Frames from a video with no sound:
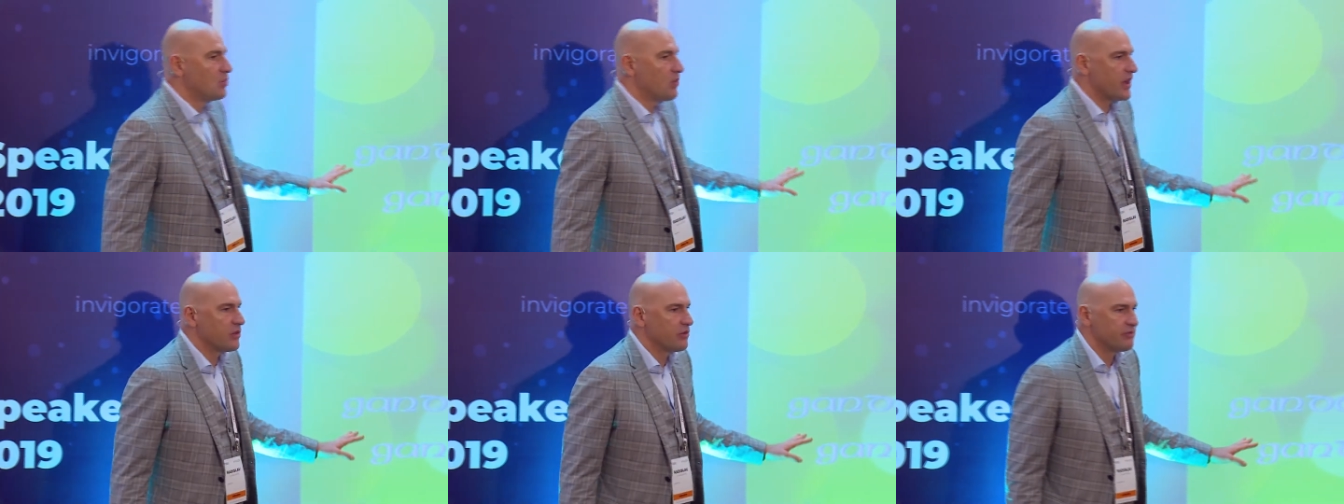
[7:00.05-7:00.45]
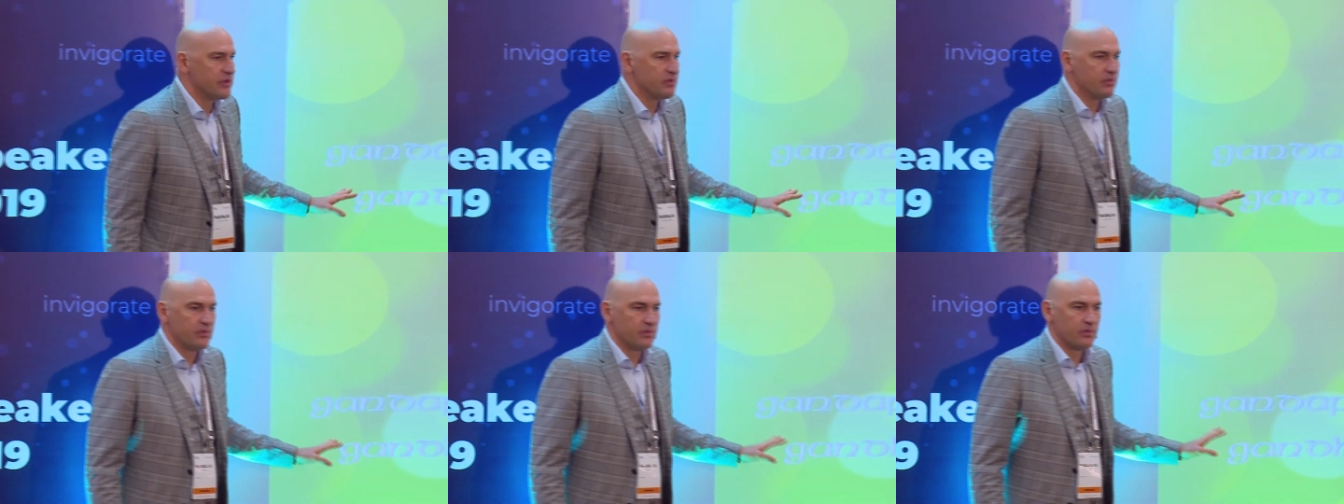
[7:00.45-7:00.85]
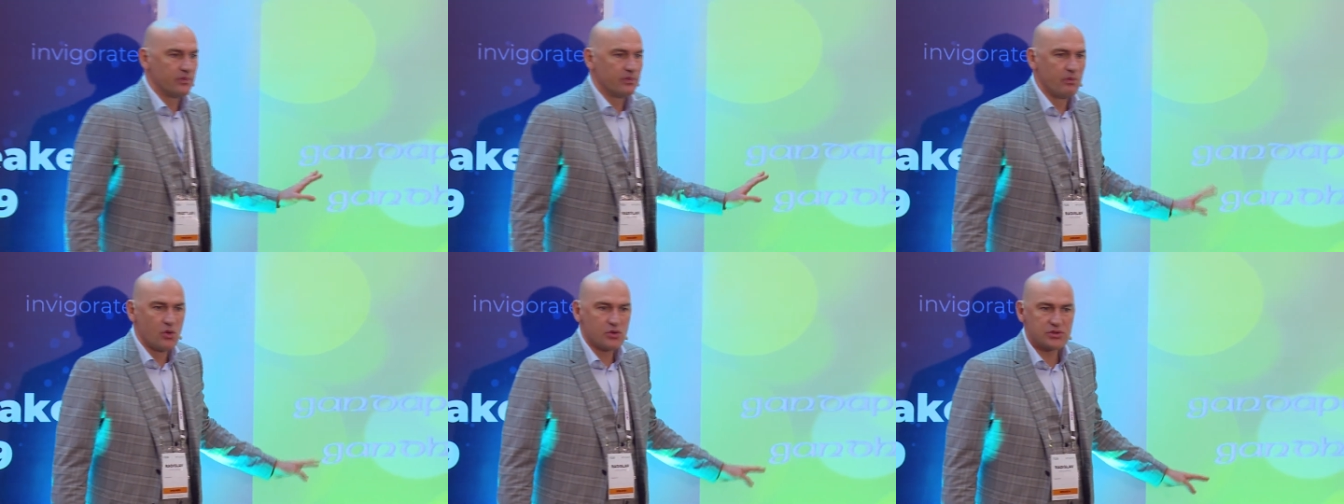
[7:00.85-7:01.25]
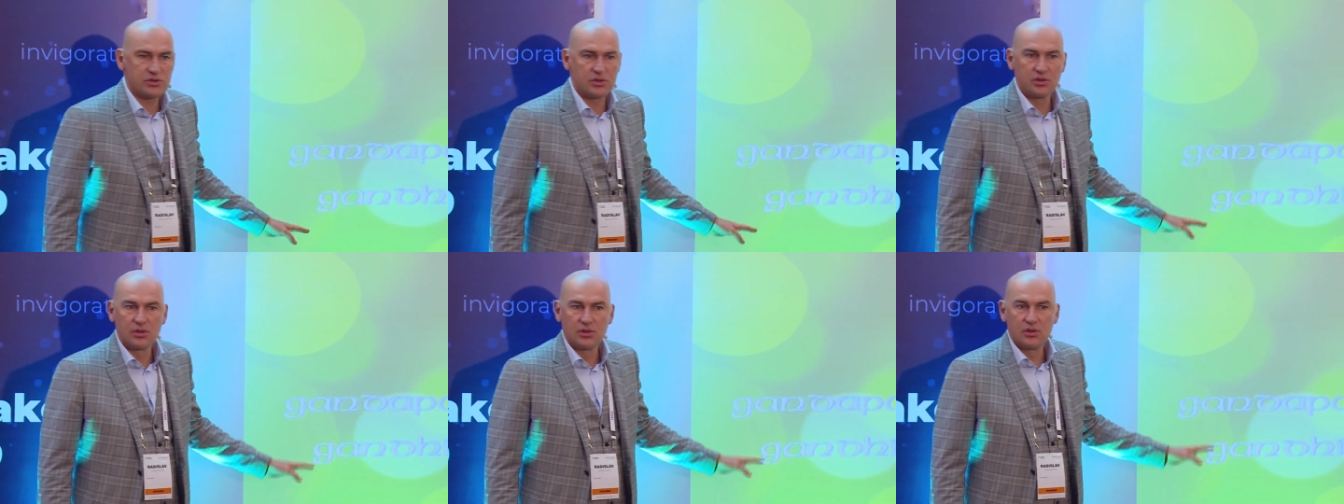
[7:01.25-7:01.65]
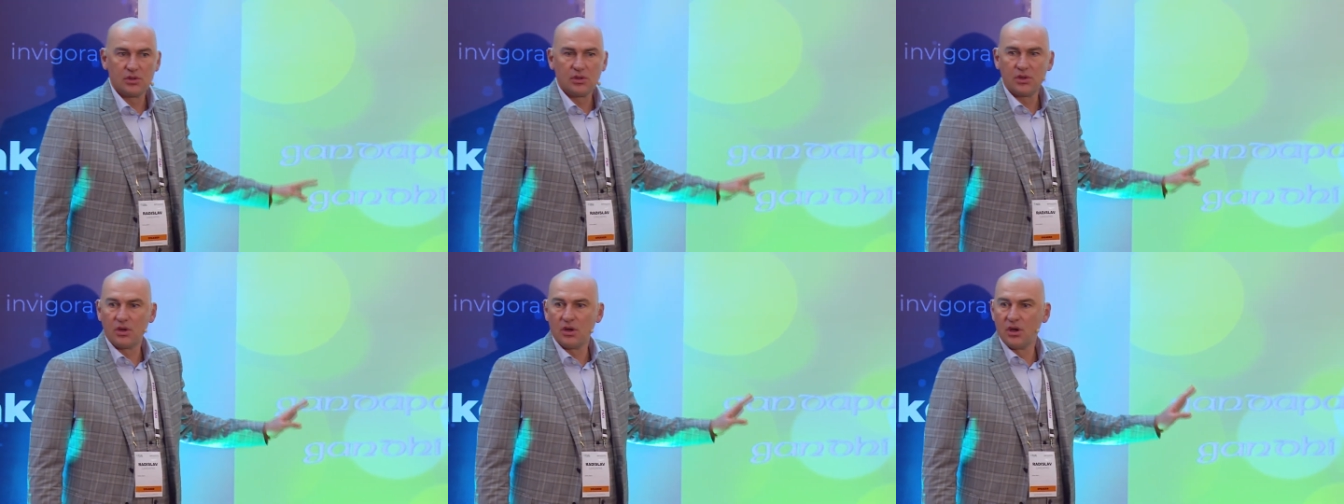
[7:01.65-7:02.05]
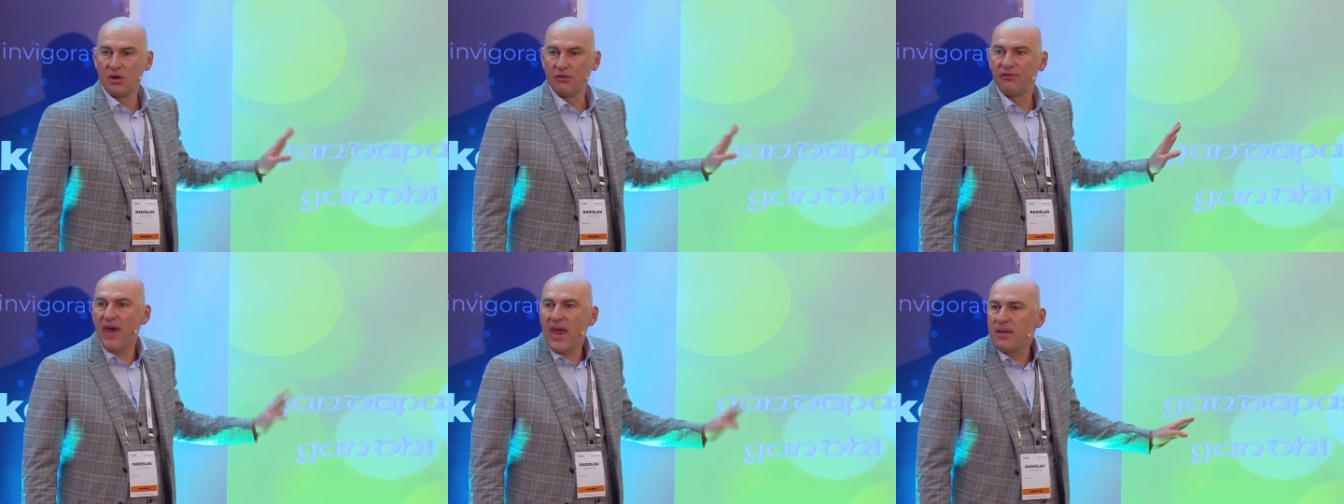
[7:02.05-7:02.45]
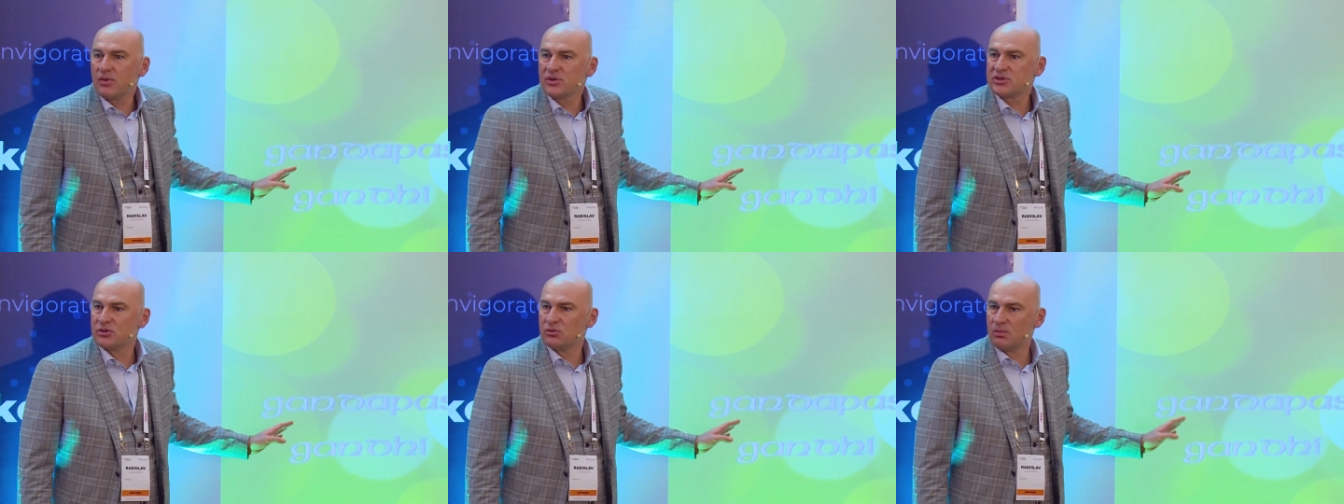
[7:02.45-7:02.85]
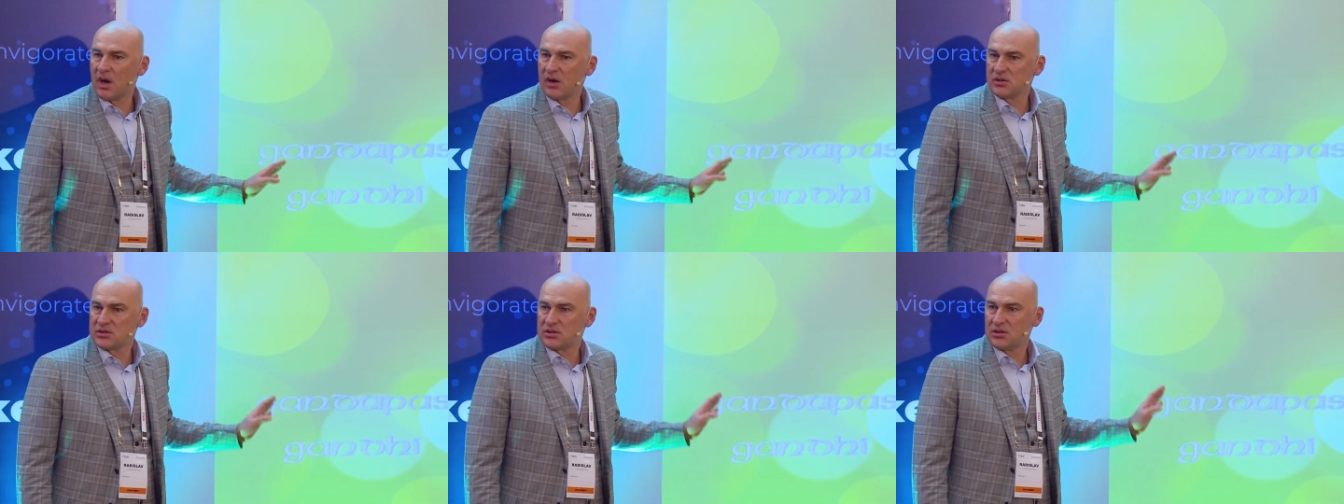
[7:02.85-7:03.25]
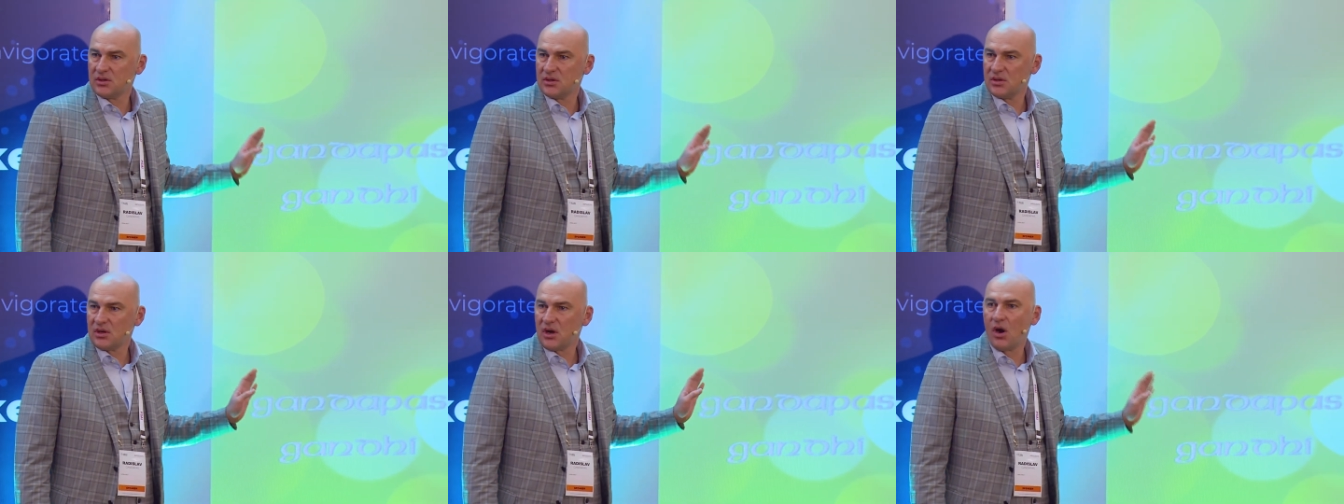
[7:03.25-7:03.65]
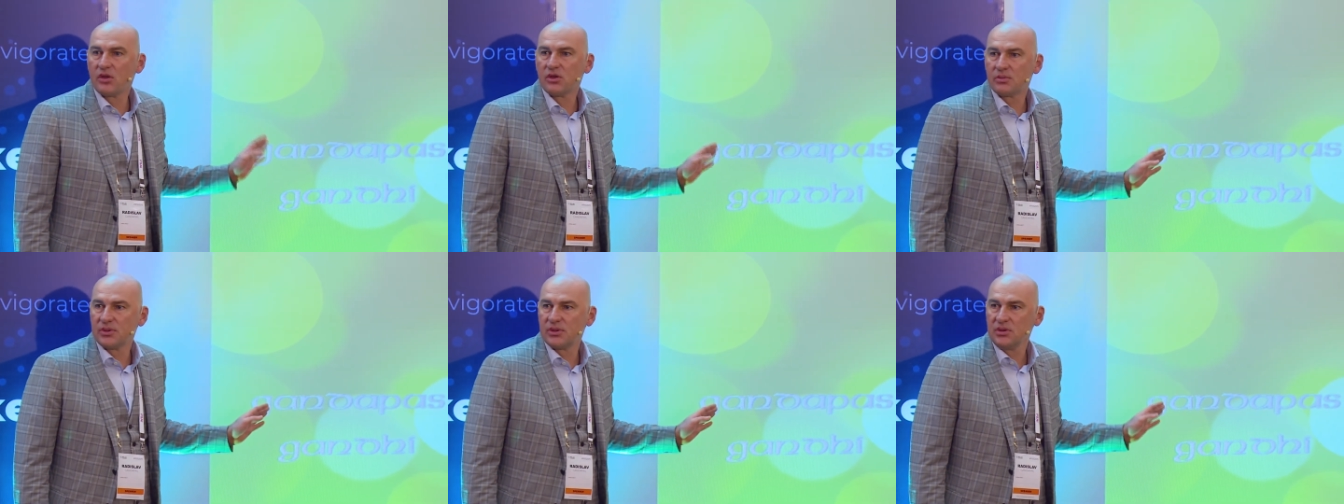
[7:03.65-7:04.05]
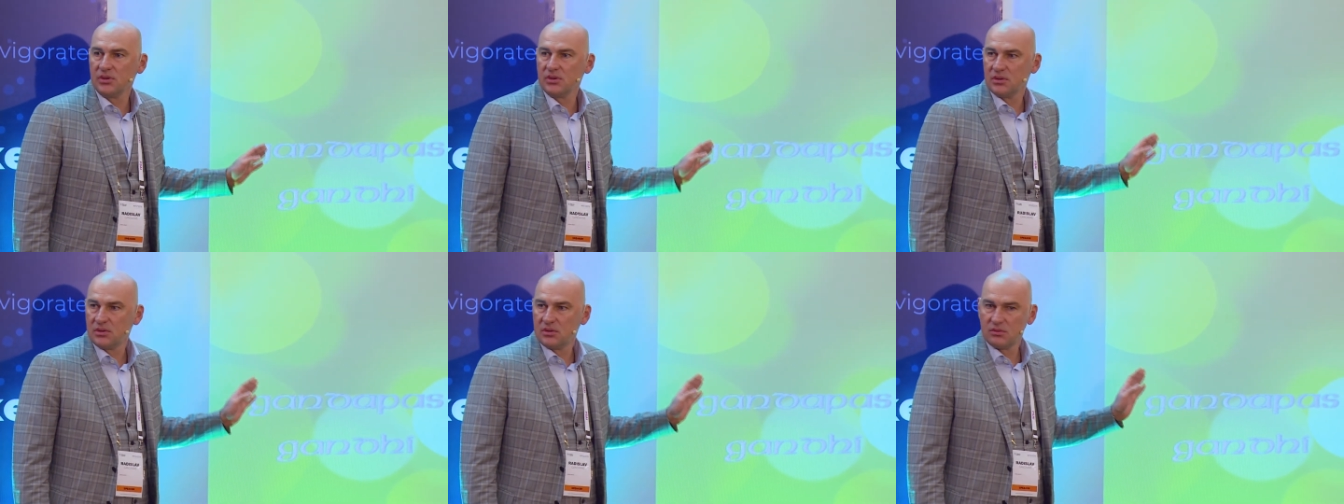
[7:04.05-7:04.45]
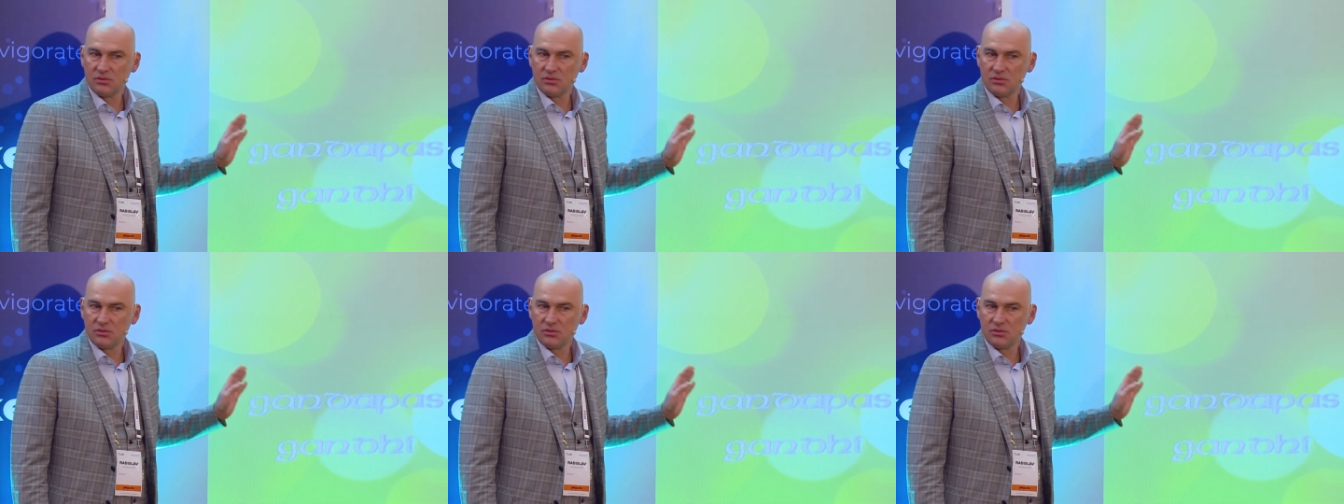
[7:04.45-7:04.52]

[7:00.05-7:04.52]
one of the most uh, famous and most honorable